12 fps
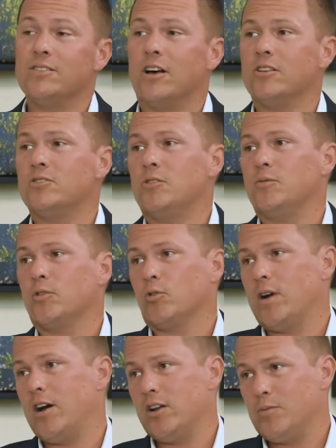It's also for
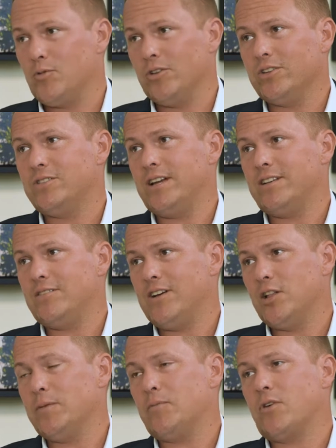ground-up real estate
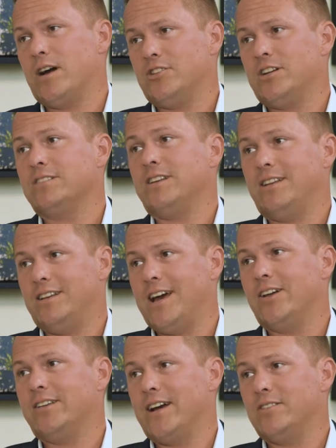development projects in
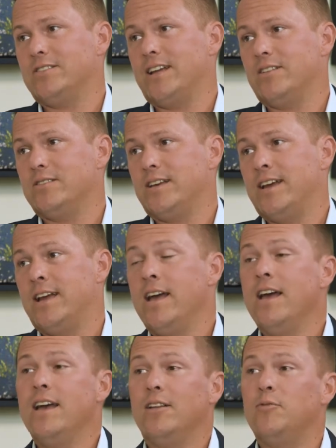downtown San Jose.
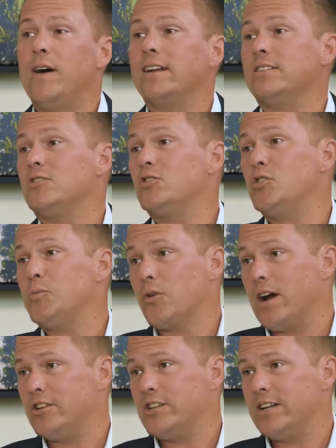In fact, it's 2
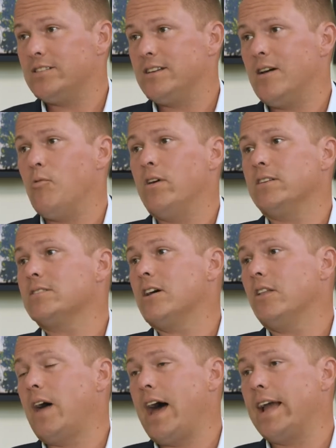projects. One is
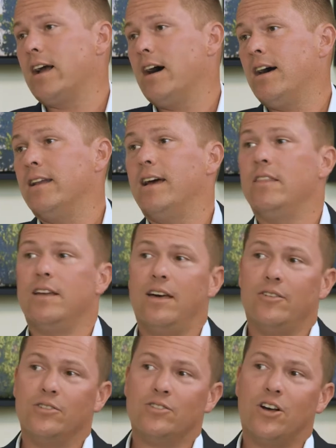called Icon and the
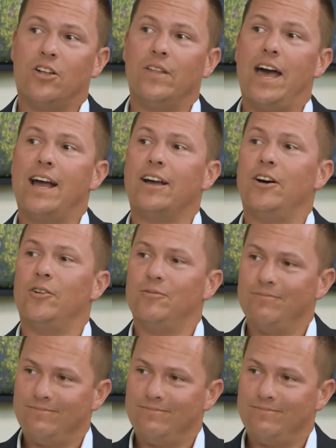other is called Echo.